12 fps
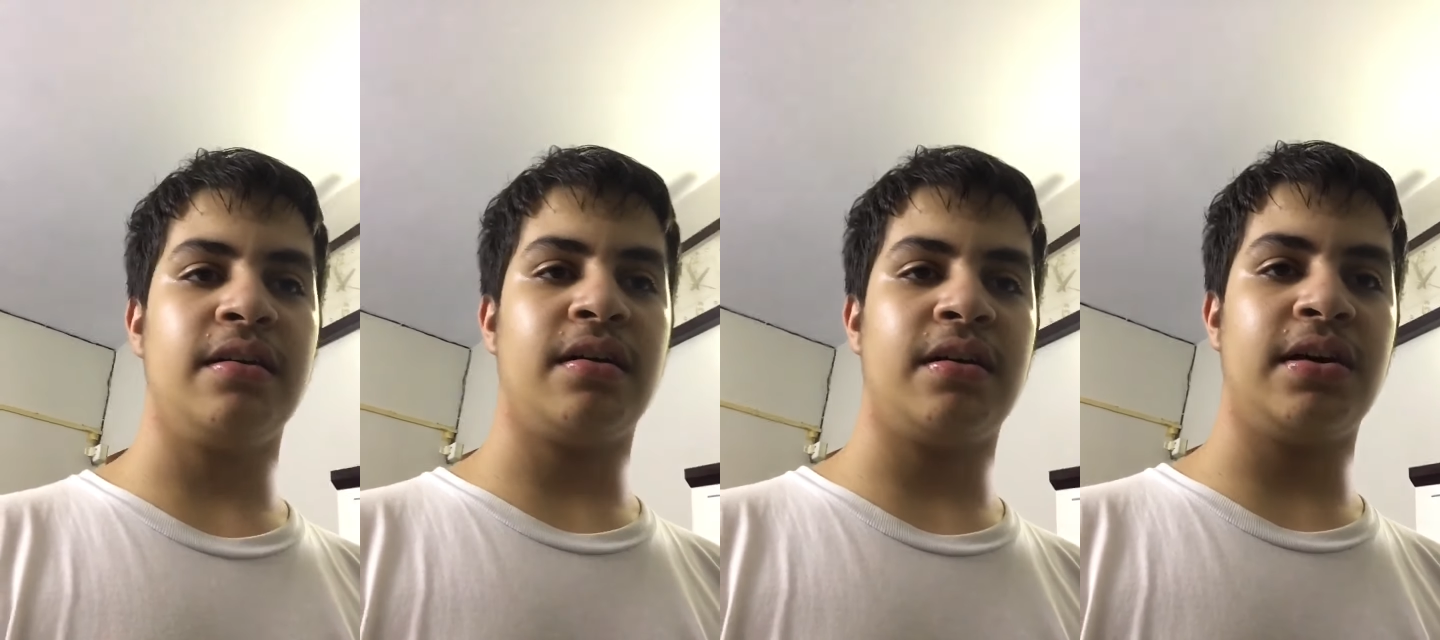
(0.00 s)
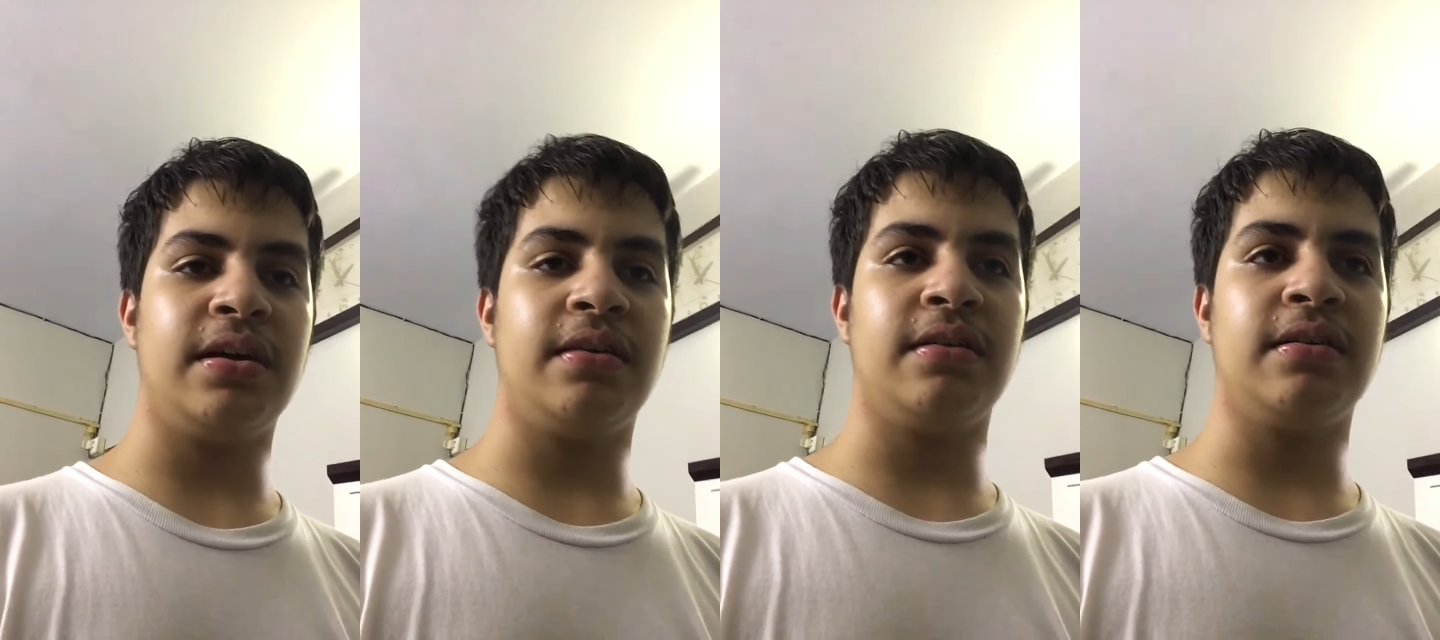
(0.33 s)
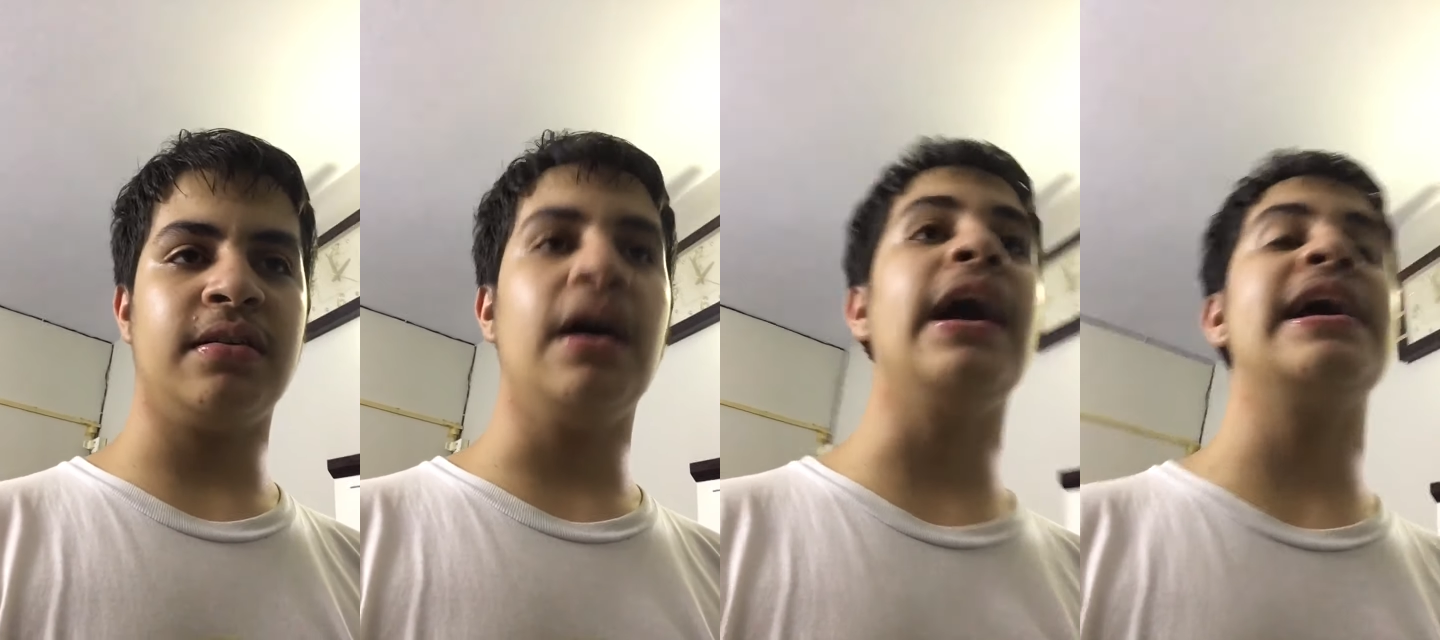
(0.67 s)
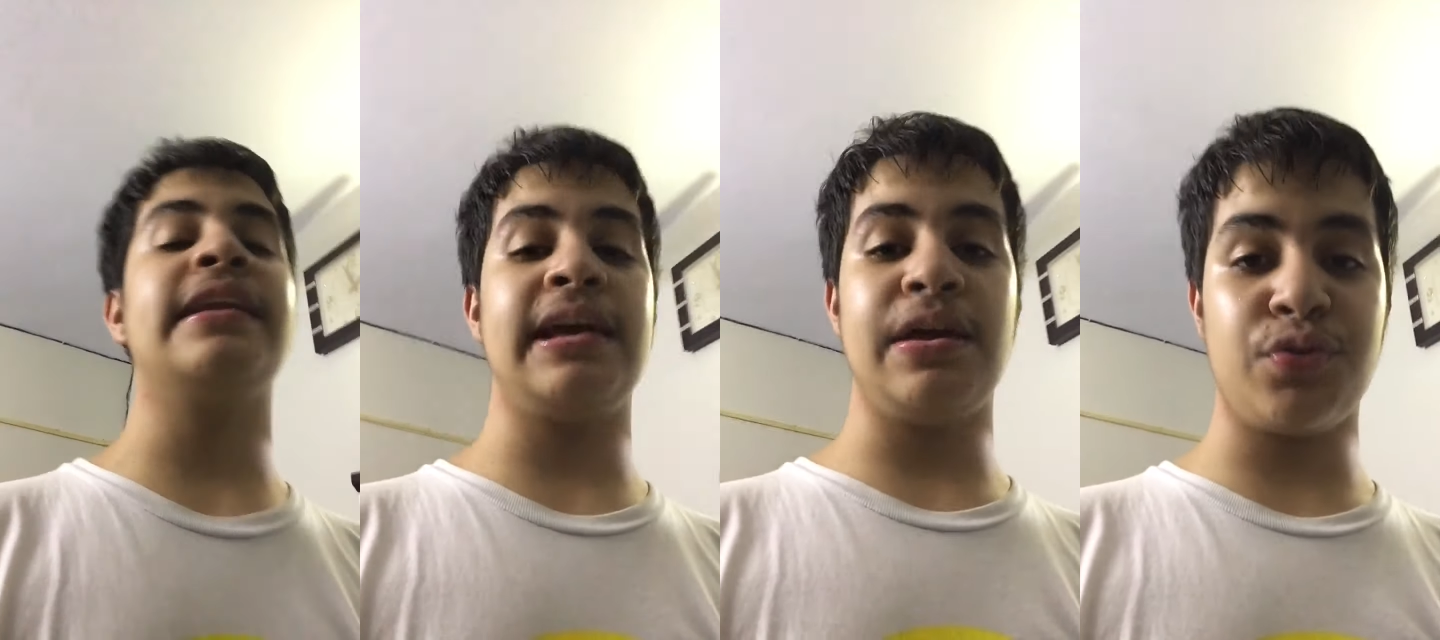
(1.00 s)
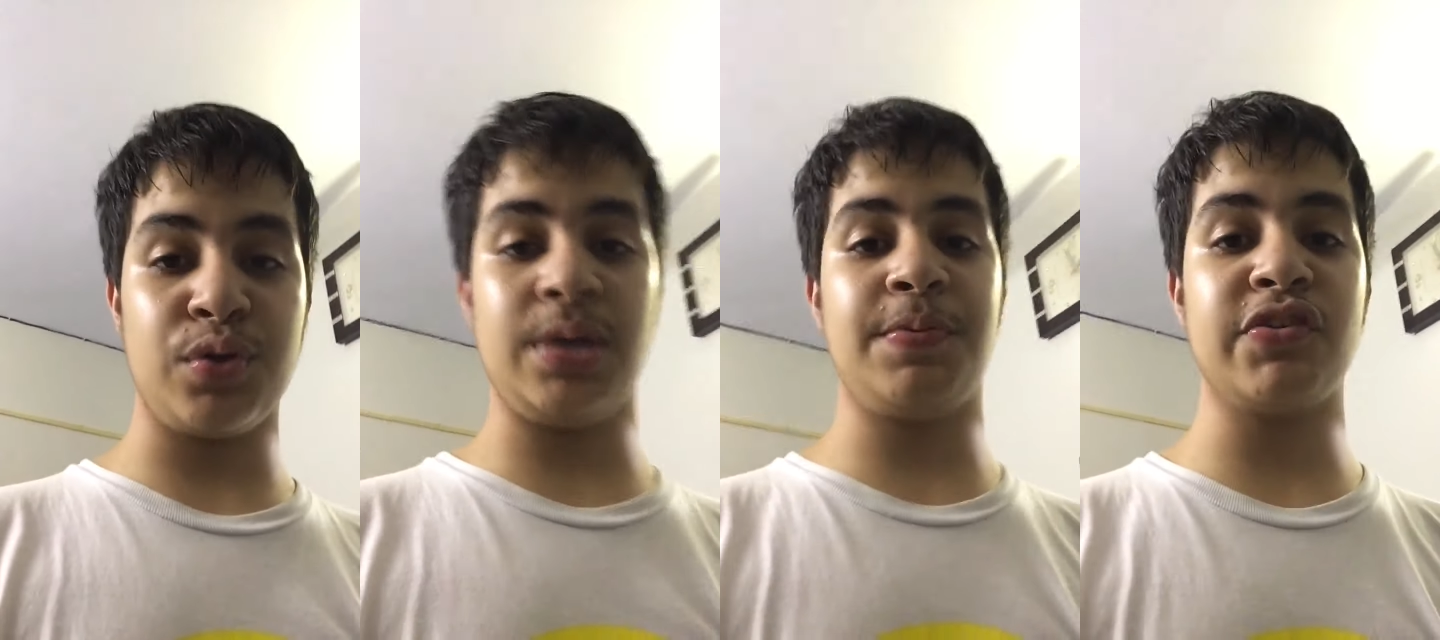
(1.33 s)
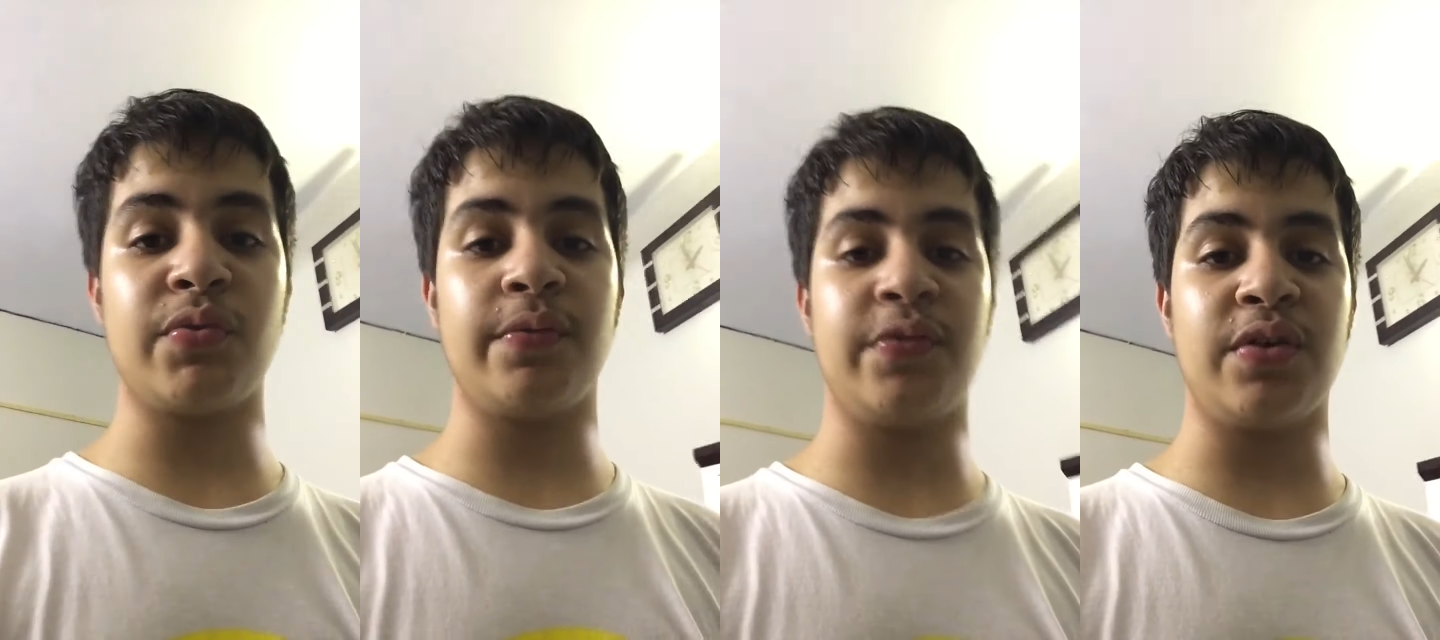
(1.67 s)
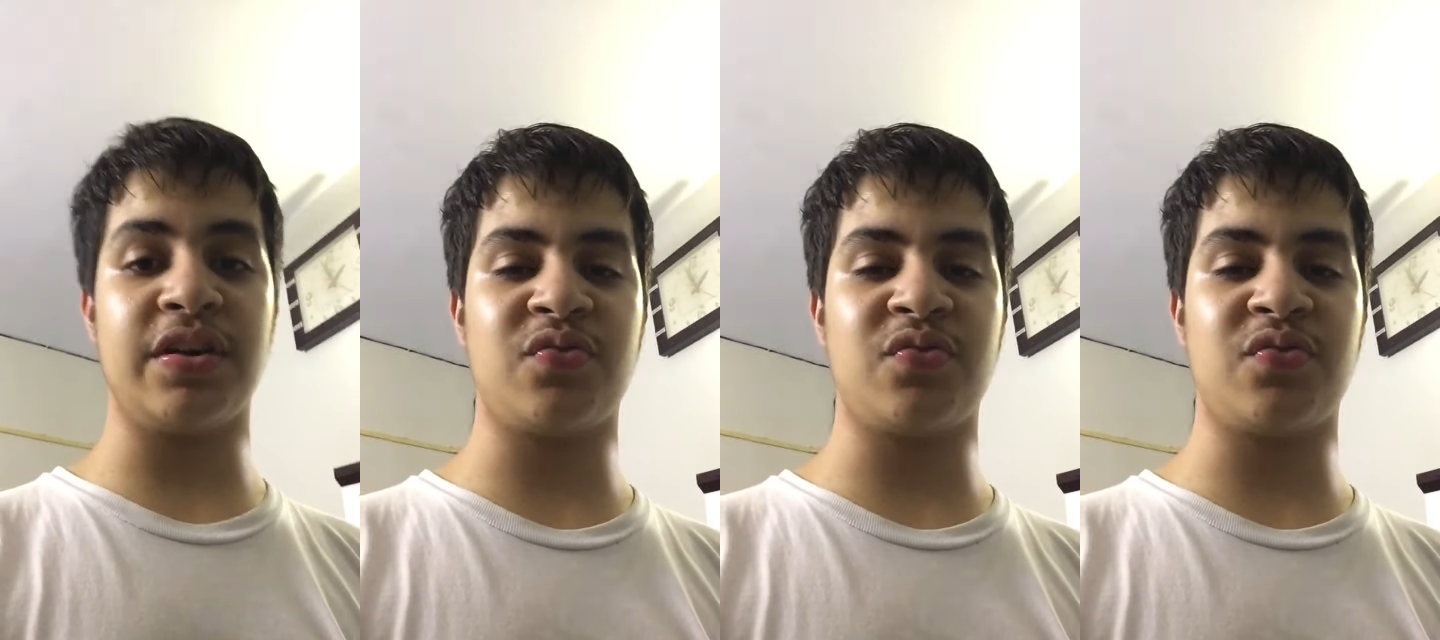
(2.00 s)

a 3D printer review as